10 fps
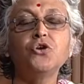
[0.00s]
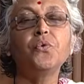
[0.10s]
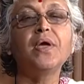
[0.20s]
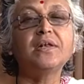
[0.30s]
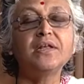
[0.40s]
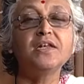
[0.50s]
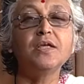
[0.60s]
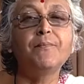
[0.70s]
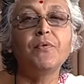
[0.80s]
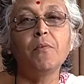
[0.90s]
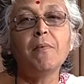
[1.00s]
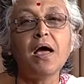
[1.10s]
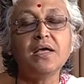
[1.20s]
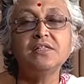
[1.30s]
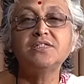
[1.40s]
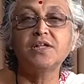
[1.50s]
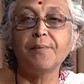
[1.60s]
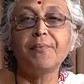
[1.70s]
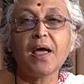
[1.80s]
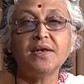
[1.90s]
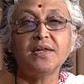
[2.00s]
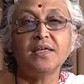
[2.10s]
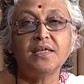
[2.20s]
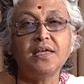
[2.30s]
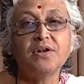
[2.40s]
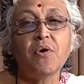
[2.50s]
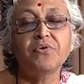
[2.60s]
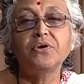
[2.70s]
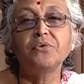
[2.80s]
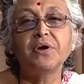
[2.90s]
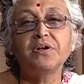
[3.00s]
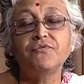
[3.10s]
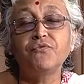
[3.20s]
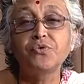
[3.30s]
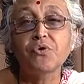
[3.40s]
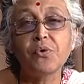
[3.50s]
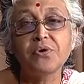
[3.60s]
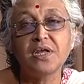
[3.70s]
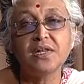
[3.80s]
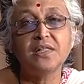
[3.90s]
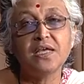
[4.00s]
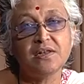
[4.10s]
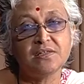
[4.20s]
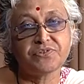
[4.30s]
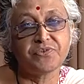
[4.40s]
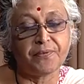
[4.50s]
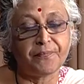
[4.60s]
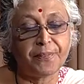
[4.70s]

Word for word: to get a diploma in script writing in order to get a foothold in the industry?